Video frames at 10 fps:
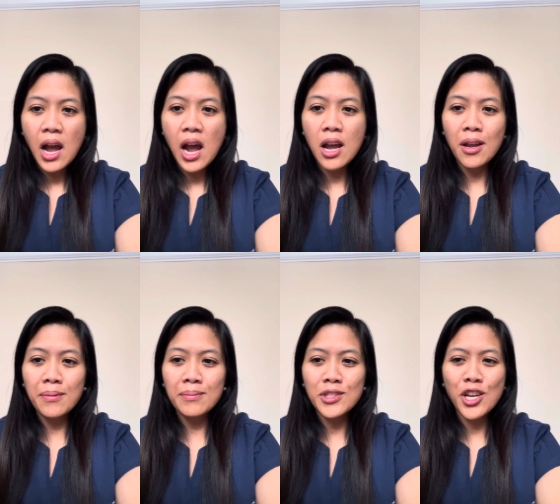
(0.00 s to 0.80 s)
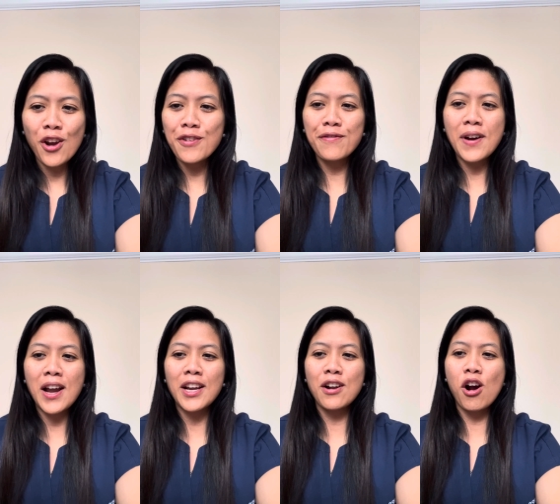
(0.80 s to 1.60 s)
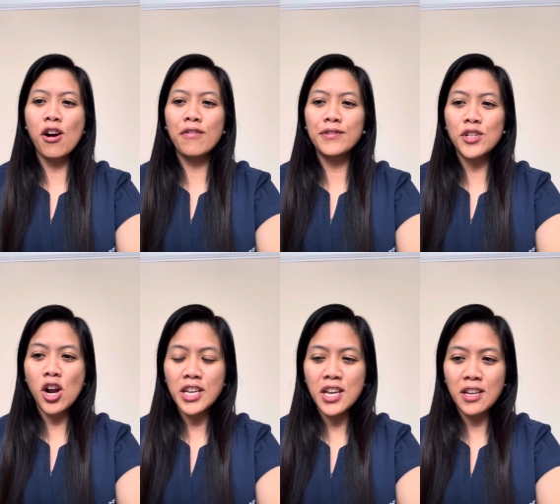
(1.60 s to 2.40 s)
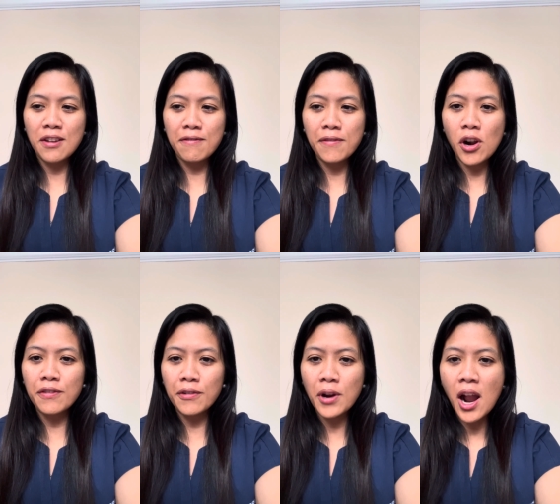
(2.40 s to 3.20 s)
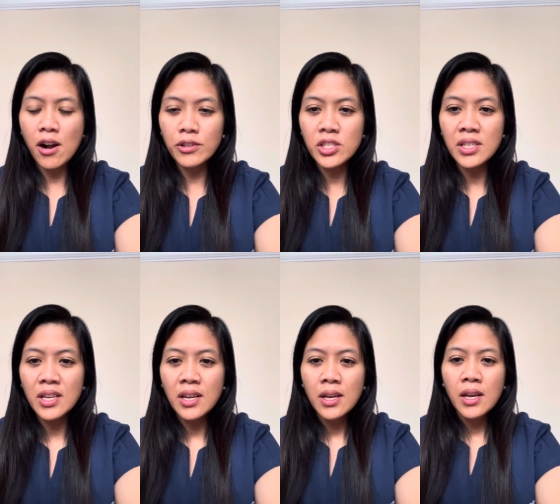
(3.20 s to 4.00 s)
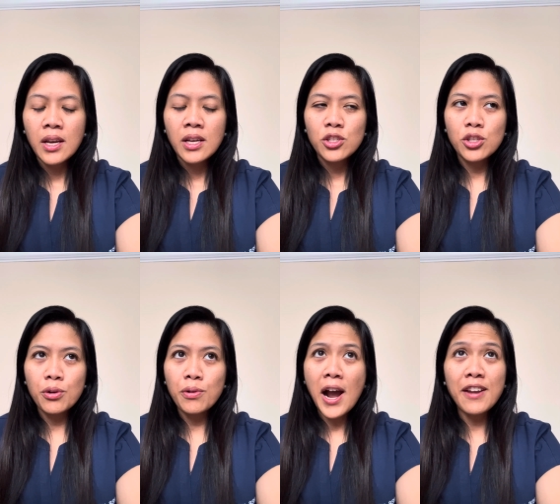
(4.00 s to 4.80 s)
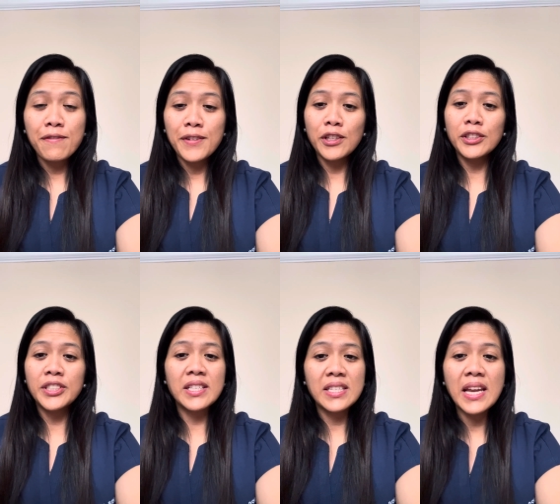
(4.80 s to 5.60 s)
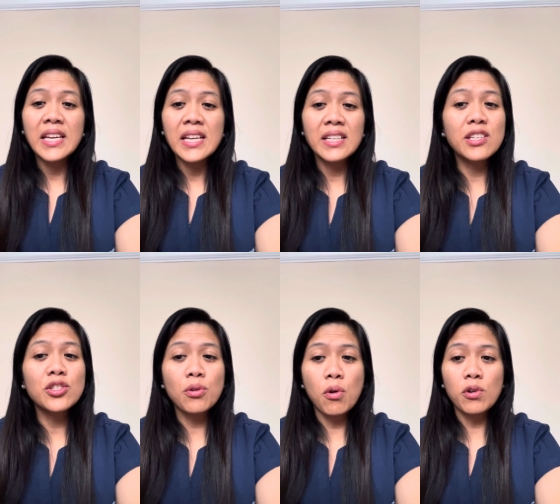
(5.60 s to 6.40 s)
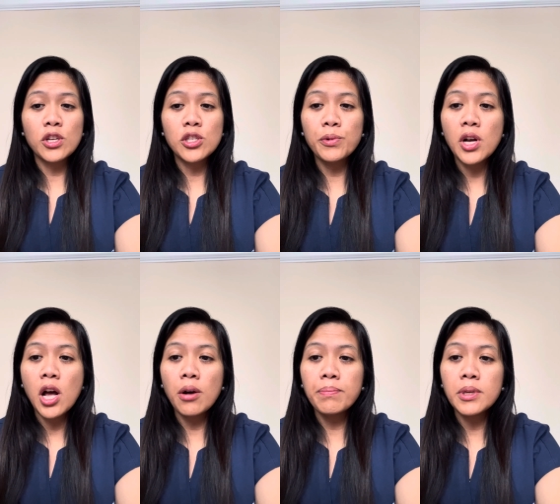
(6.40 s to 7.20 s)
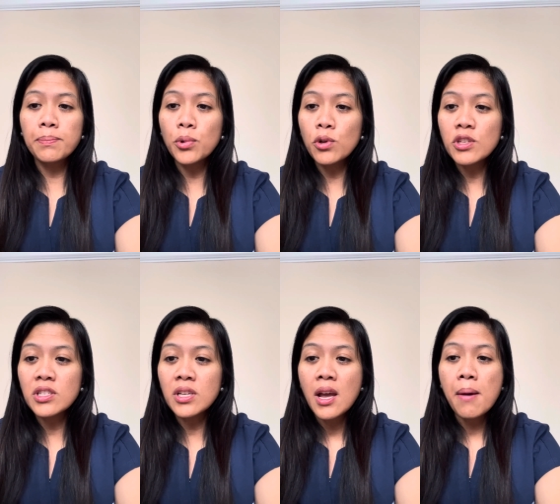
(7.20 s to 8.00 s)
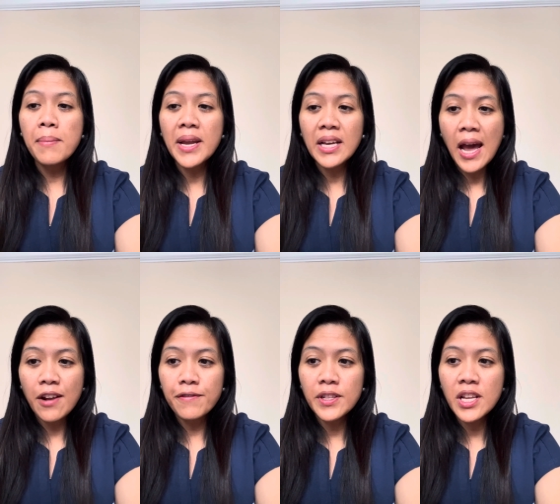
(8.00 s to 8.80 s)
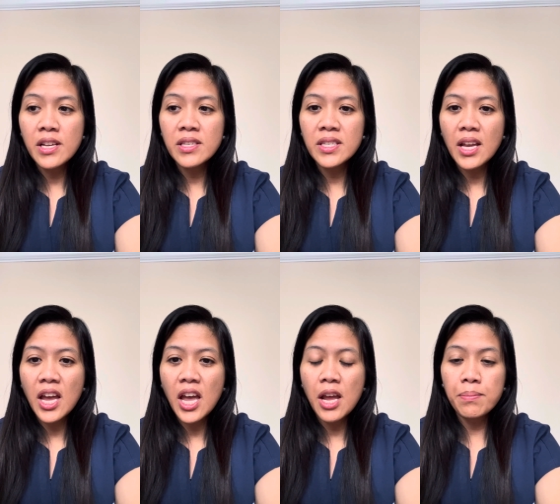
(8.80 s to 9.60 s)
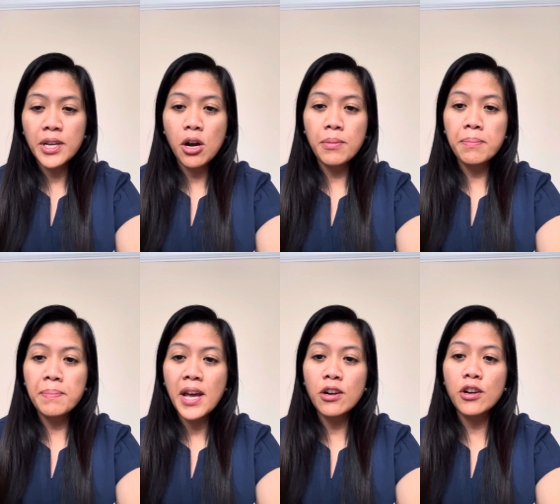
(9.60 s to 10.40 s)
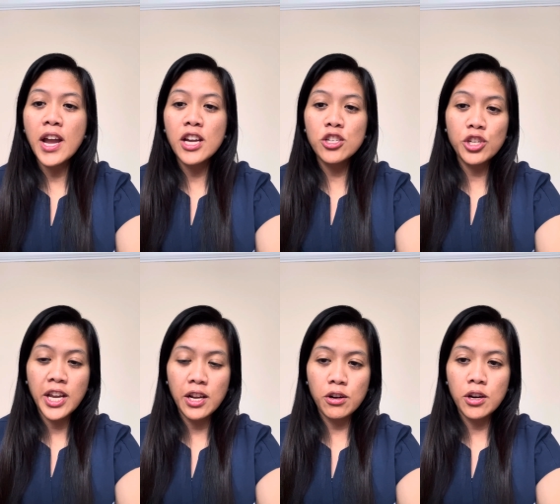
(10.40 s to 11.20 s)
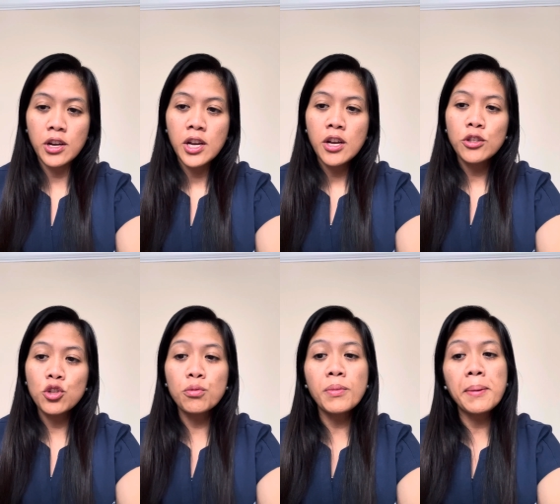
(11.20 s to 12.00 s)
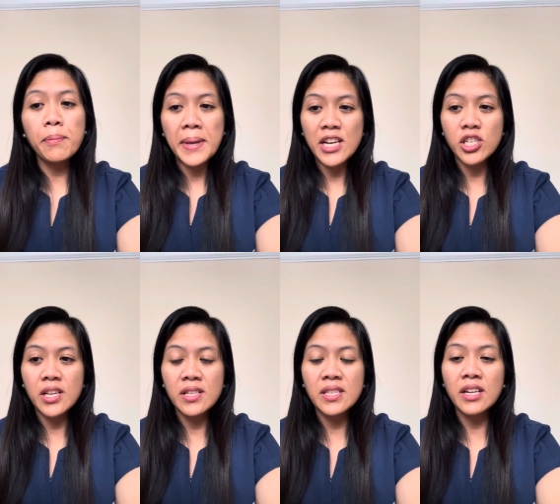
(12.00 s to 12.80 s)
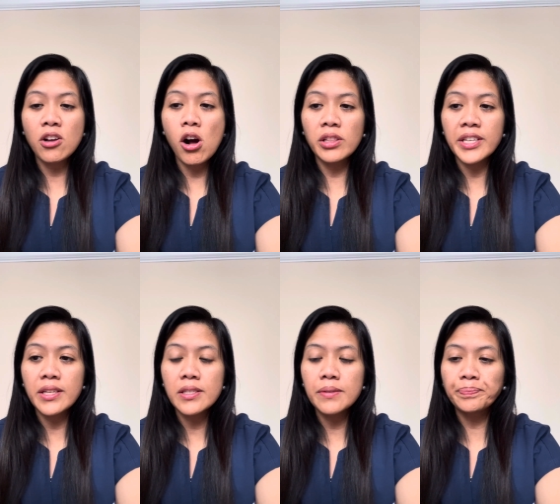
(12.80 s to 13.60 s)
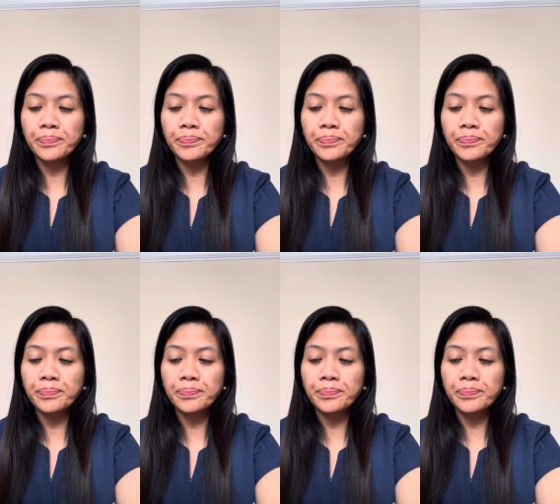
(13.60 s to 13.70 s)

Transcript: I'm terrified of talking in front of crowds. So I feel that taking this course will help me boost my confidence and become a better educator to my patients and colleagues